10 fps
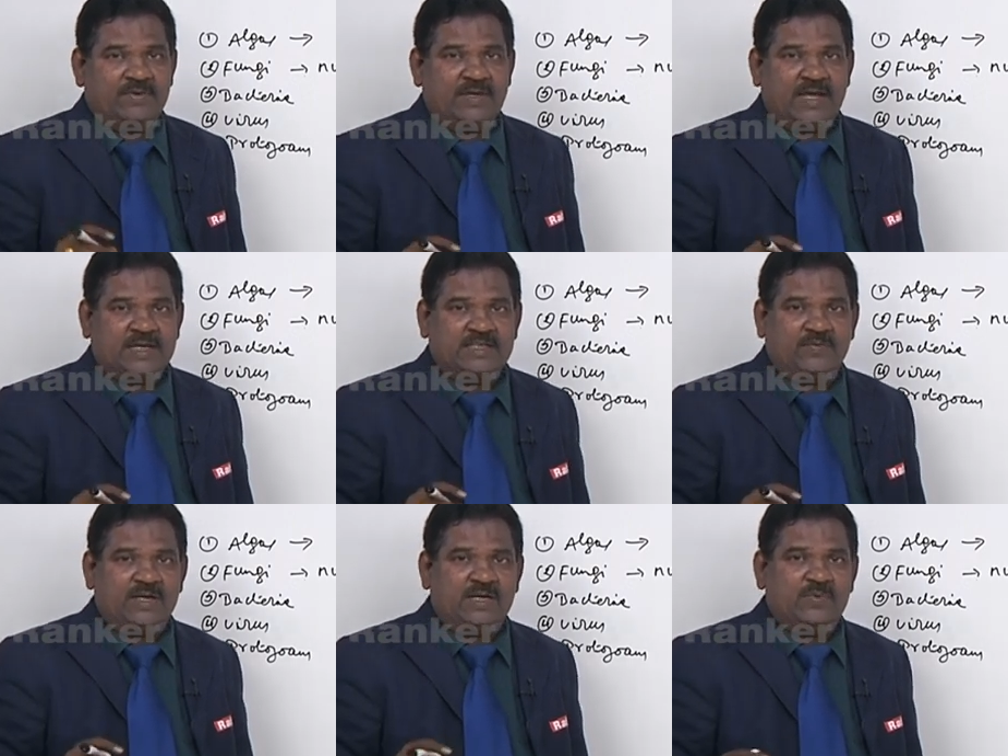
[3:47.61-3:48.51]

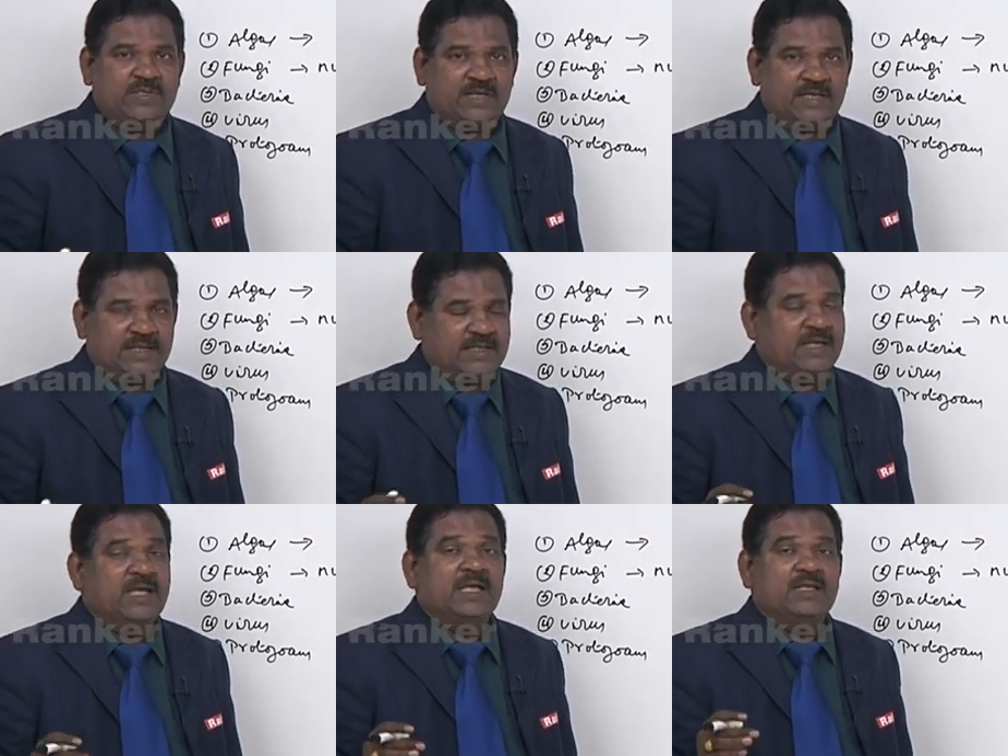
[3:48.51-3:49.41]
Actually, we said that
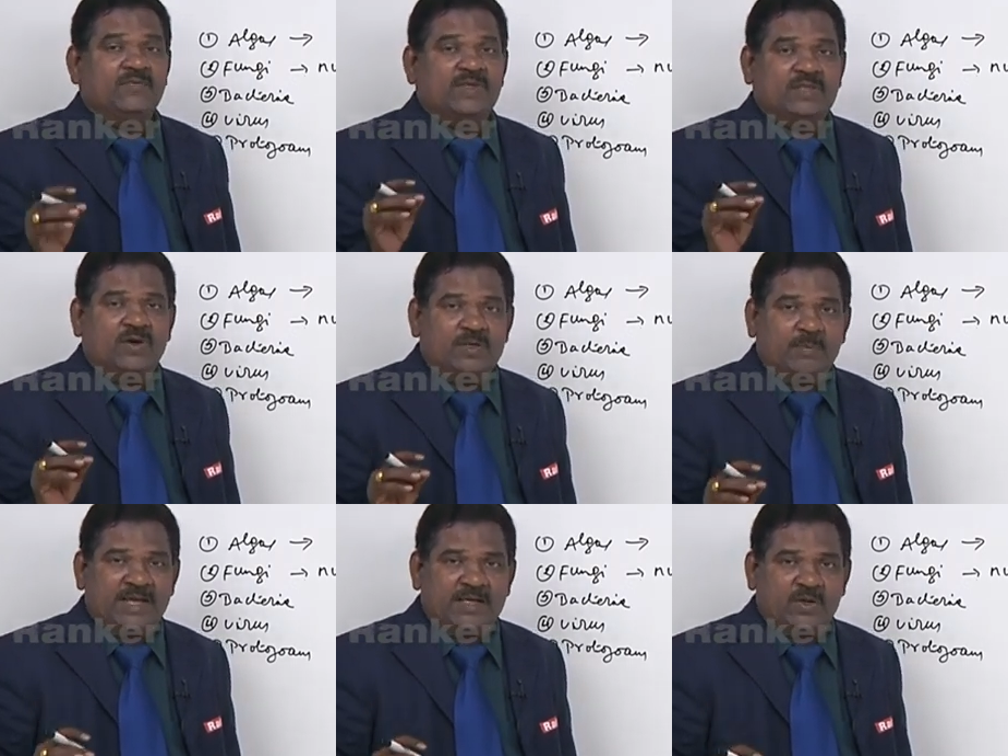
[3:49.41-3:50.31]
without
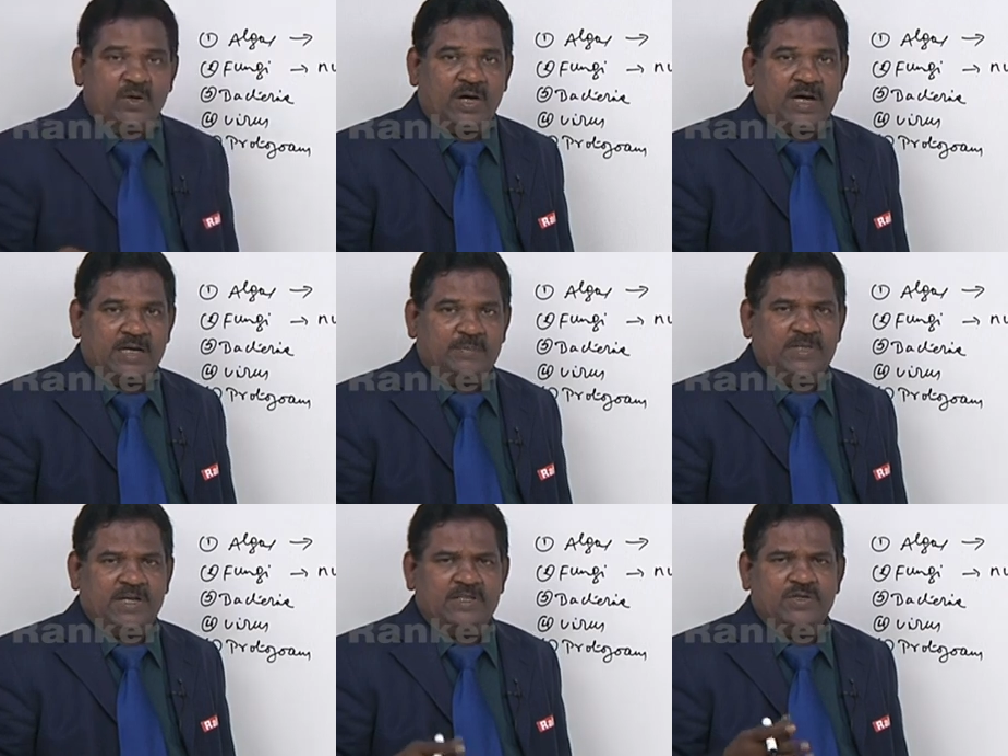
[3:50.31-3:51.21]
microorganism
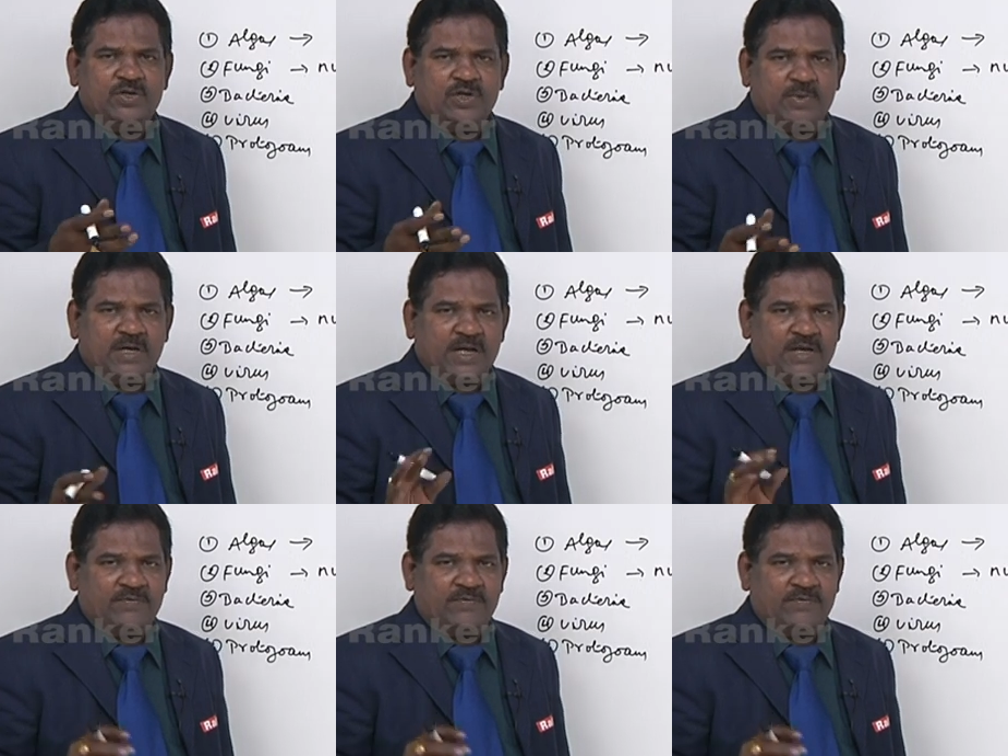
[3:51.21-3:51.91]
there is no human life.